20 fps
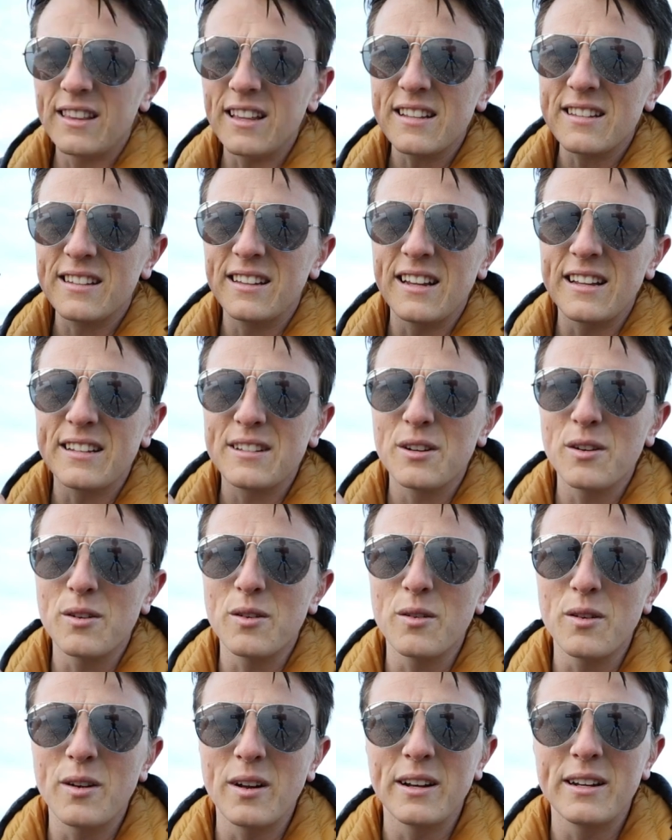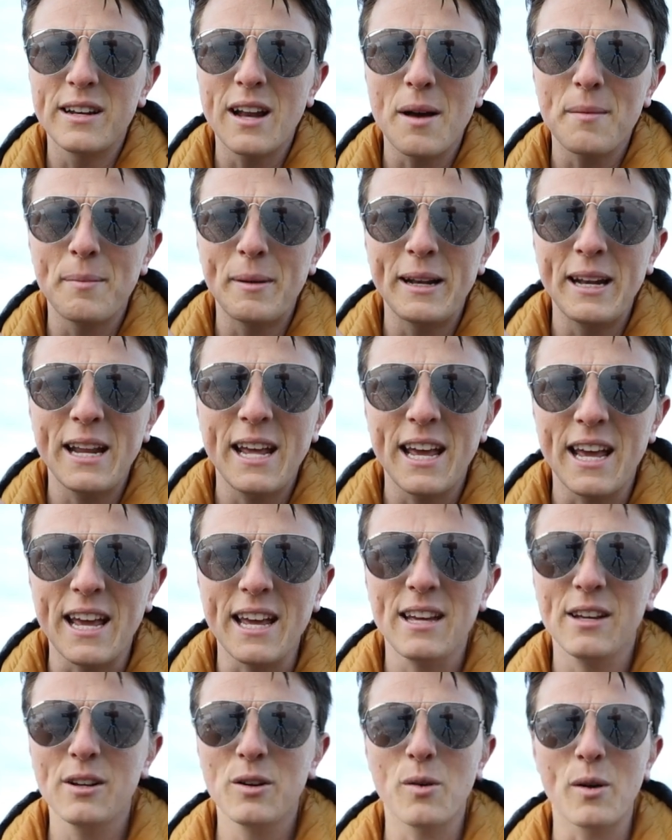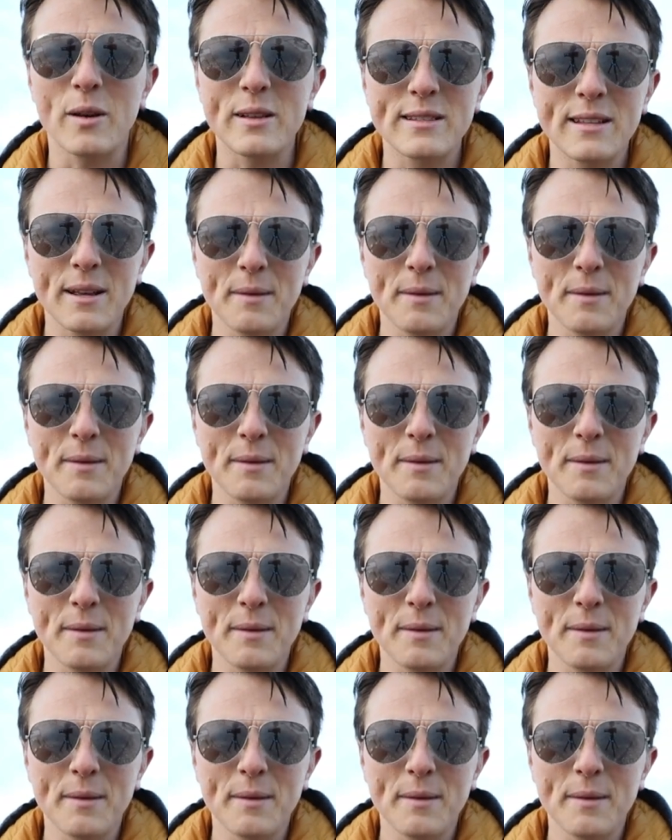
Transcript: This little nubbin here, quite